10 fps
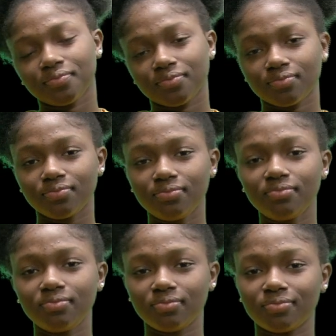
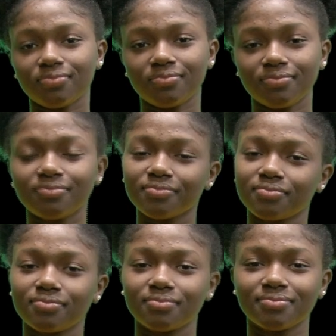
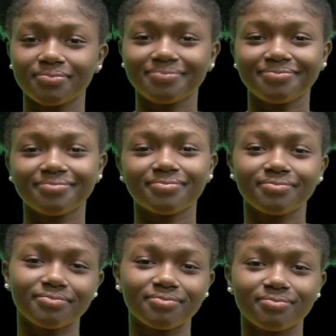
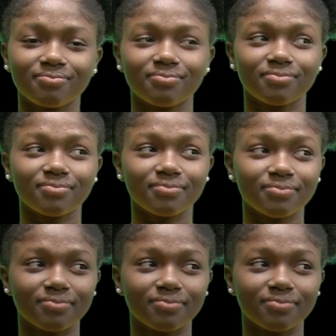(no one is talking)